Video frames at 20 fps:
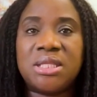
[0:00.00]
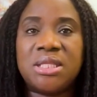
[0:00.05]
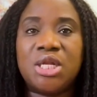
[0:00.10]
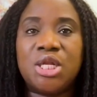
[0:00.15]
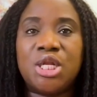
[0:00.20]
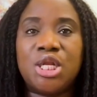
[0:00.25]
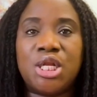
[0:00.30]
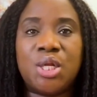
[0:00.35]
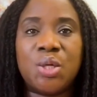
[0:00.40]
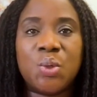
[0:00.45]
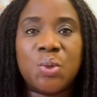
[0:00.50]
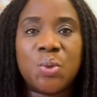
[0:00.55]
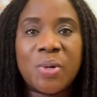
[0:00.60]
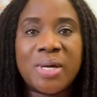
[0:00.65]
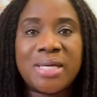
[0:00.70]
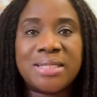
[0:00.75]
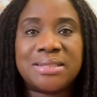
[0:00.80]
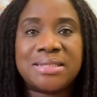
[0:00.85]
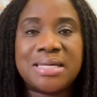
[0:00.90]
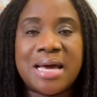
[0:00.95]
the
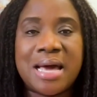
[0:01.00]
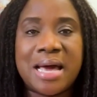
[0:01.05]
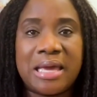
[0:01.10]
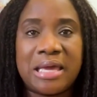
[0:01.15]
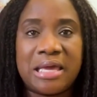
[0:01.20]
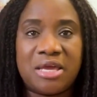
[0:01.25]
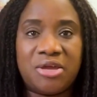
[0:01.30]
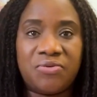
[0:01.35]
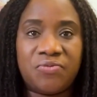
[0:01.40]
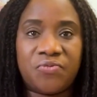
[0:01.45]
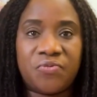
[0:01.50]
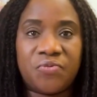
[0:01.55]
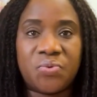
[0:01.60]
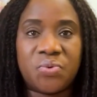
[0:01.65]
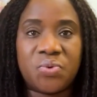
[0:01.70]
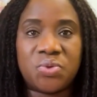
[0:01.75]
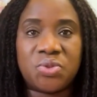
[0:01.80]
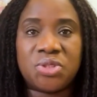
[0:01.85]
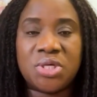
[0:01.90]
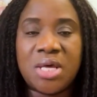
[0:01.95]
lowest hanging
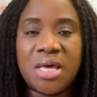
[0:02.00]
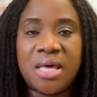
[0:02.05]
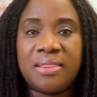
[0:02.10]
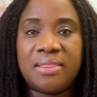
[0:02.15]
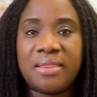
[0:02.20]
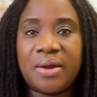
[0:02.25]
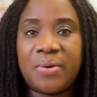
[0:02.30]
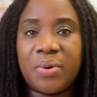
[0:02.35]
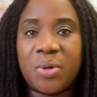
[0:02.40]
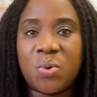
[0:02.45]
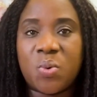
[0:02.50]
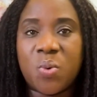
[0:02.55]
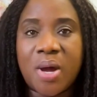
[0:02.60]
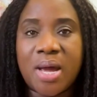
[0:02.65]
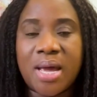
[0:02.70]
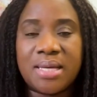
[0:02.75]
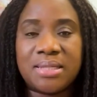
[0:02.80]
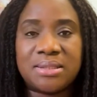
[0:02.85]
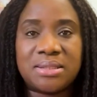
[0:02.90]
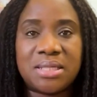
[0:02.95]
fruit that
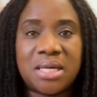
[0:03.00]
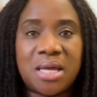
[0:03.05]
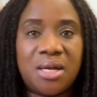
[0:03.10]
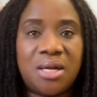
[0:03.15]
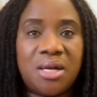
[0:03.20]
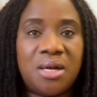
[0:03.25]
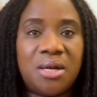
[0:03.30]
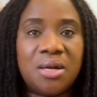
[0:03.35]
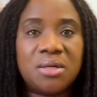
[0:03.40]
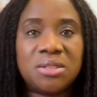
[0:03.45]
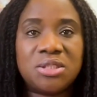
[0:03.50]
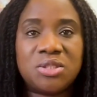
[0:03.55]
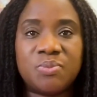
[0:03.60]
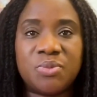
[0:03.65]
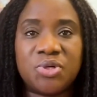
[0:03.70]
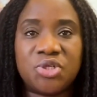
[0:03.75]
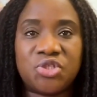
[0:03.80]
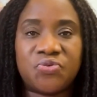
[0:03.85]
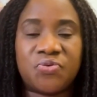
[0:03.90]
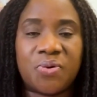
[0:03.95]
requires not
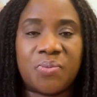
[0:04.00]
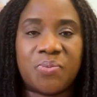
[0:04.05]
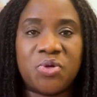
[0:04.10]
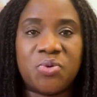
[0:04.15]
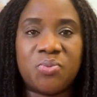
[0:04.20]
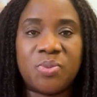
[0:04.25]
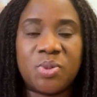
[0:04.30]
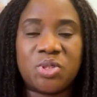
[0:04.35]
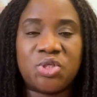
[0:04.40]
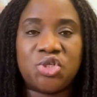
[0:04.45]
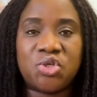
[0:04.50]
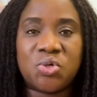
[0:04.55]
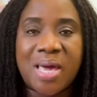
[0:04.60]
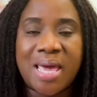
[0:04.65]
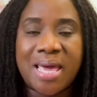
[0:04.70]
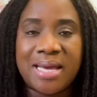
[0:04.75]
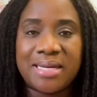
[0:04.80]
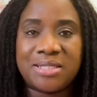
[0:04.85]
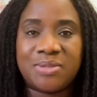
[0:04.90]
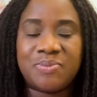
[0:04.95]
much from you but your
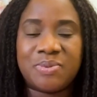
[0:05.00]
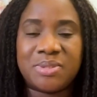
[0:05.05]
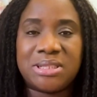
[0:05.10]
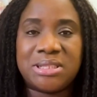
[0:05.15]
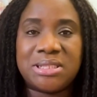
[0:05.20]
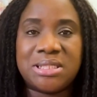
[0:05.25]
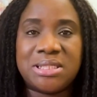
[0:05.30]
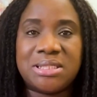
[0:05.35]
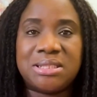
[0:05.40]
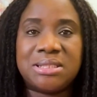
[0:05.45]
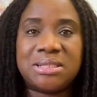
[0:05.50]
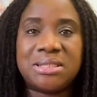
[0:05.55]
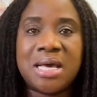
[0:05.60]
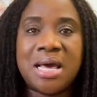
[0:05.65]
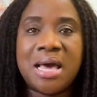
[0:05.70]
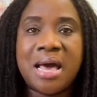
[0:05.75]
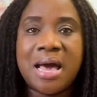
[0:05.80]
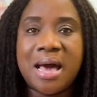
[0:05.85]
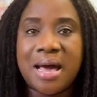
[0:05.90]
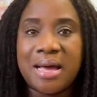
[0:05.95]
expertise
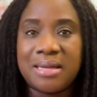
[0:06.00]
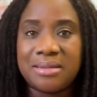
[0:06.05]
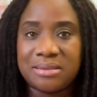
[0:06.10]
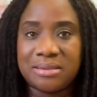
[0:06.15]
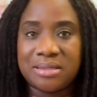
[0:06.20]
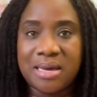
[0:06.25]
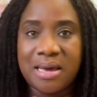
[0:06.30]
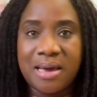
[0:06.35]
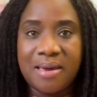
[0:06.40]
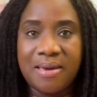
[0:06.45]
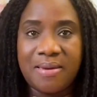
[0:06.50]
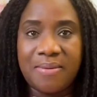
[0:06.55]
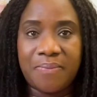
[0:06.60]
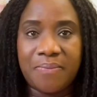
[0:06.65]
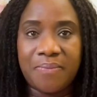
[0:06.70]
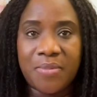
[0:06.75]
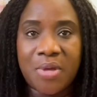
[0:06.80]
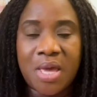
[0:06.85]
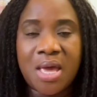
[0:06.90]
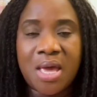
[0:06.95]
and
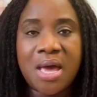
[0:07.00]
time.